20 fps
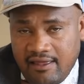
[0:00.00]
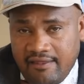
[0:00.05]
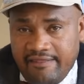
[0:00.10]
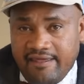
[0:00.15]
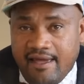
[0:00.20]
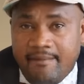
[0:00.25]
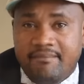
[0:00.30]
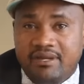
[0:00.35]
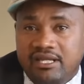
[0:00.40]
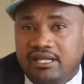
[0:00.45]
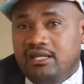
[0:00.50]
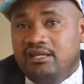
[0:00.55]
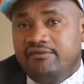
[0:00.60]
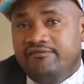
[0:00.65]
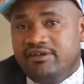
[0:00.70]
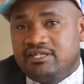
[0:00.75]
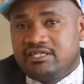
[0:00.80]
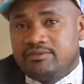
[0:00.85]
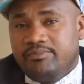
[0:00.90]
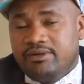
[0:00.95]
There are many
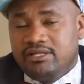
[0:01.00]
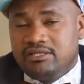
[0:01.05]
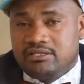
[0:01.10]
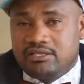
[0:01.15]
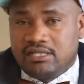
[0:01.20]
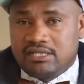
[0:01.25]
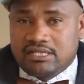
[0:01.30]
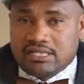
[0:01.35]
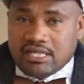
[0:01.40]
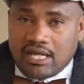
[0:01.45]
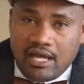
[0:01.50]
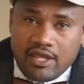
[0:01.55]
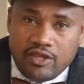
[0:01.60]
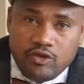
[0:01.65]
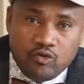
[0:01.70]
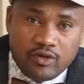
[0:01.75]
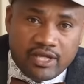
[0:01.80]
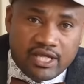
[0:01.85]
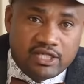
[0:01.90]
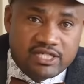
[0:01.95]
investments that
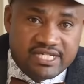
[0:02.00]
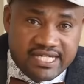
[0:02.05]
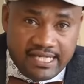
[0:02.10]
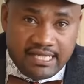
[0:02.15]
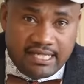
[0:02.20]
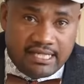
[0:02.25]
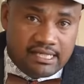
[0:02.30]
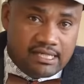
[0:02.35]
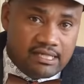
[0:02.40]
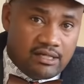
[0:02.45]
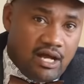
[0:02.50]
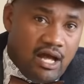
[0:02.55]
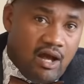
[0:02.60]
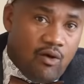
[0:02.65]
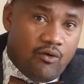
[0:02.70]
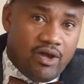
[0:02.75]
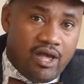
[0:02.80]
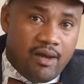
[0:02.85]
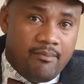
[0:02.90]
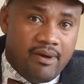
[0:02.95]
you can take
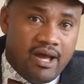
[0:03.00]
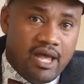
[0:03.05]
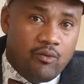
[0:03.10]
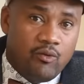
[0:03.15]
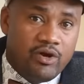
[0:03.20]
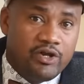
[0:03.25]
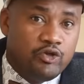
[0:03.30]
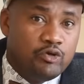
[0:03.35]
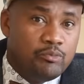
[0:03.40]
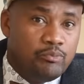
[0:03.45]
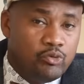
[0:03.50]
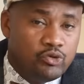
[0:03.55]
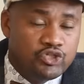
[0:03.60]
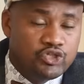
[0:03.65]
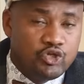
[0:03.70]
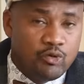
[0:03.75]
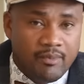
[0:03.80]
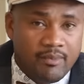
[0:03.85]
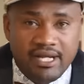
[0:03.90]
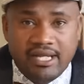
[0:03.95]
whereby when you
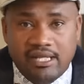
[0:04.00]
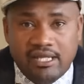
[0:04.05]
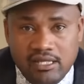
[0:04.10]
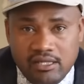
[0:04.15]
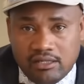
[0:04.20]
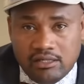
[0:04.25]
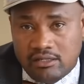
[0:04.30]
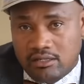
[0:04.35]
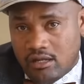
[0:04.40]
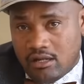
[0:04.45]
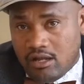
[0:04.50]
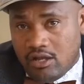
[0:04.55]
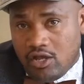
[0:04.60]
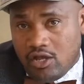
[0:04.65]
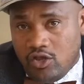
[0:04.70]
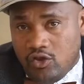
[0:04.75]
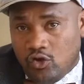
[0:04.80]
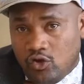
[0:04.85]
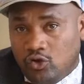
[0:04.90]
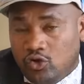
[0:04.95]
put your money in,
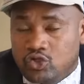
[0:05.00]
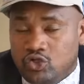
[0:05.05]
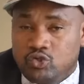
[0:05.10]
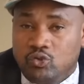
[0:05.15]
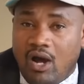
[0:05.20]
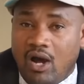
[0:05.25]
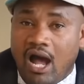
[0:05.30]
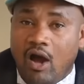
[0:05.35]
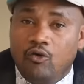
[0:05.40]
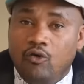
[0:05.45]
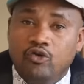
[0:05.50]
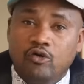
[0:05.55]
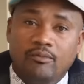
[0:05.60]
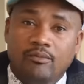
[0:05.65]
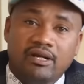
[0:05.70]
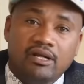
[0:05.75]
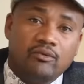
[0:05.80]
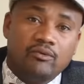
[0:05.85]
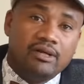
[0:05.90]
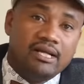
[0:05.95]
you're not sure how your
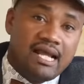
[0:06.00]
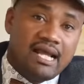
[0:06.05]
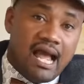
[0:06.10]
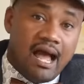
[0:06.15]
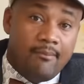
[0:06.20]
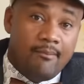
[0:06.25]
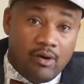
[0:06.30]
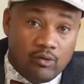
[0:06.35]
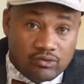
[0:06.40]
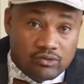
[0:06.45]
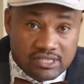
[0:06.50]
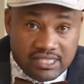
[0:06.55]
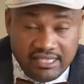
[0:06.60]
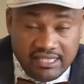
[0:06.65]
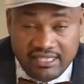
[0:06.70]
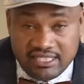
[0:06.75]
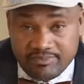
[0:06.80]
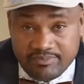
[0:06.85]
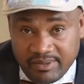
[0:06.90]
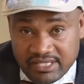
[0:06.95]
money will come out.
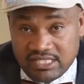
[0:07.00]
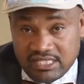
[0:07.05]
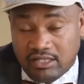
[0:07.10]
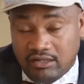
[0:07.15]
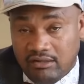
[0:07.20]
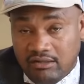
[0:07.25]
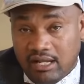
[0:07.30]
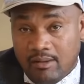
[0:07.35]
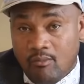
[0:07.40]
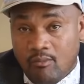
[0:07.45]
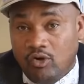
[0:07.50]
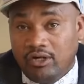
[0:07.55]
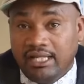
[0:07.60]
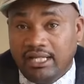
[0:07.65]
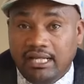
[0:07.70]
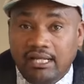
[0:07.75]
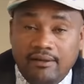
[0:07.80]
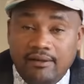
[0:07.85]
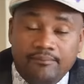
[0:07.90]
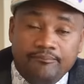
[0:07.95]
In this particular
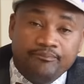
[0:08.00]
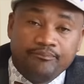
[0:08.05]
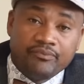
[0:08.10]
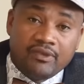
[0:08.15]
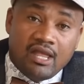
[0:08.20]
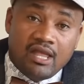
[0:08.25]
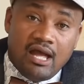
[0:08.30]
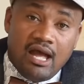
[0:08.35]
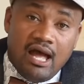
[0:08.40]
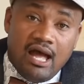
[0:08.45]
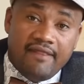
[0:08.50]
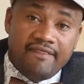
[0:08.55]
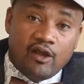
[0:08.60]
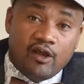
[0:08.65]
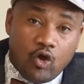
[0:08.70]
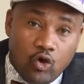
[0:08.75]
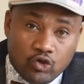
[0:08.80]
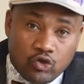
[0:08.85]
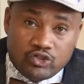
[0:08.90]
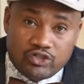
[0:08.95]
model, the
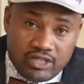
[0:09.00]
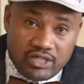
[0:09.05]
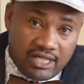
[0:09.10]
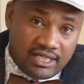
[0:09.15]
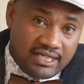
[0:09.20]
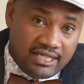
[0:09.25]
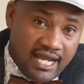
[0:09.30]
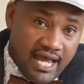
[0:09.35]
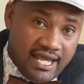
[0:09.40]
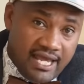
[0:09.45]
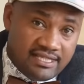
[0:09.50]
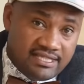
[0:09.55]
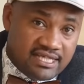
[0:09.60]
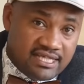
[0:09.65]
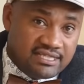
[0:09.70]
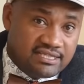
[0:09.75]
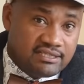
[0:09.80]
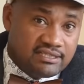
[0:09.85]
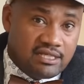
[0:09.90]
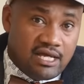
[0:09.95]
contract guides
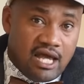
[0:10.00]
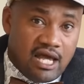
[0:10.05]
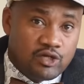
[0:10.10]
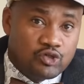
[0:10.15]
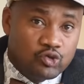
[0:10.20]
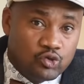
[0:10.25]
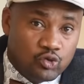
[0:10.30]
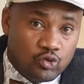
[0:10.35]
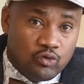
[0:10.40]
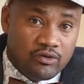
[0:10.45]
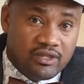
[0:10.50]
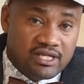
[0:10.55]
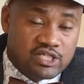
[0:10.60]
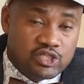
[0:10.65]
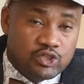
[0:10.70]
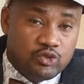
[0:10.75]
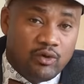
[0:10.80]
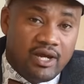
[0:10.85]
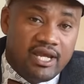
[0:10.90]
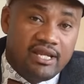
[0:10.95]
us to know
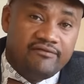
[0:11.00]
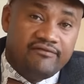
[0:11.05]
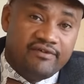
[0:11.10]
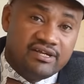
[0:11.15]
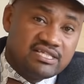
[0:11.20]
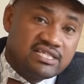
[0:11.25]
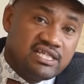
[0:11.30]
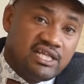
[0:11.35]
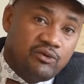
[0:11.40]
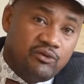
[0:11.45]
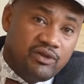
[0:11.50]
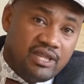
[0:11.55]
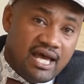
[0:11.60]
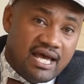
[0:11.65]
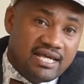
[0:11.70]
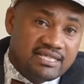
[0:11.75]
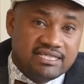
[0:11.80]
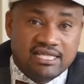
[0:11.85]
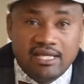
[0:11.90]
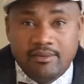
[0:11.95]
that you are investing with
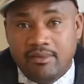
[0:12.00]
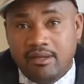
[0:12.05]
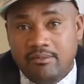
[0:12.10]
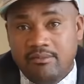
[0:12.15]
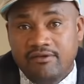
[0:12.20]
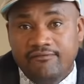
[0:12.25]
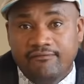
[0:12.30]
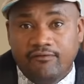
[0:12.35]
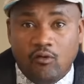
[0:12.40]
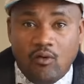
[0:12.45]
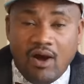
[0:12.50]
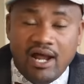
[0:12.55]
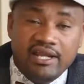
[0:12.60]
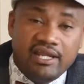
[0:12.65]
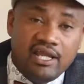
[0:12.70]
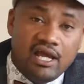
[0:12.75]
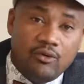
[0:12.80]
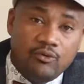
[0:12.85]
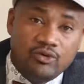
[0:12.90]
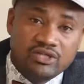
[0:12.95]
us, say maybe for 1
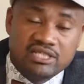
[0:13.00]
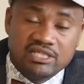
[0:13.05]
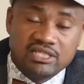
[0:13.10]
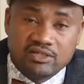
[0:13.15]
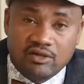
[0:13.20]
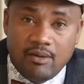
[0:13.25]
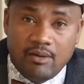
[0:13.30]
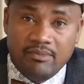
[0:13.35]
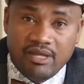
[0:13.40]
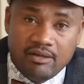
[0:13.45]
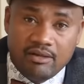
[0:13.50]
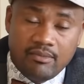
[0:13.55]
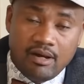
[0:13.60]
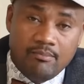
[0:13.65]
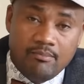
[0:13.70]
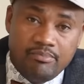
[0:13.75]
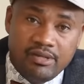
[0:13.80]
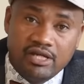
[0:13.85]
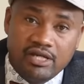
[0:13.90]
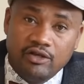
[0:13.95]
year, which is our
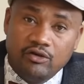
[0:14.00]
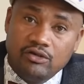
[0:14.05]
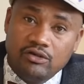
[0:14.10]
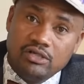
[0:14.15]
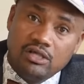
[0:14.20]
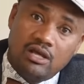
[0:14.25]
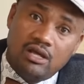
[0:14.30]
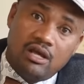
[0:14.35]
minimum period,